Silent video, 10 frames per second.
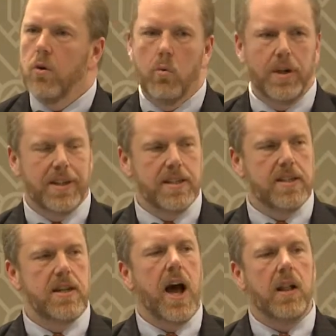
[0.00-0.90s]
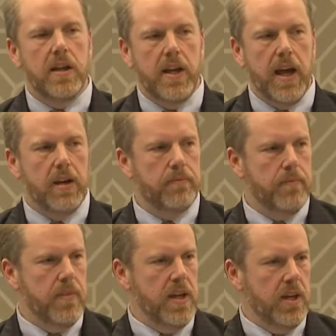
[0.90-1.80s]
would consolidate
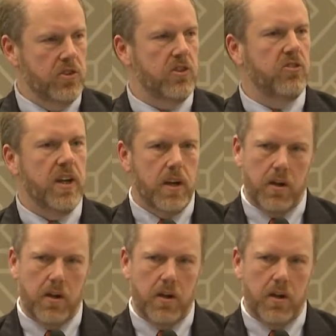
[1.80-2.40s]
the existing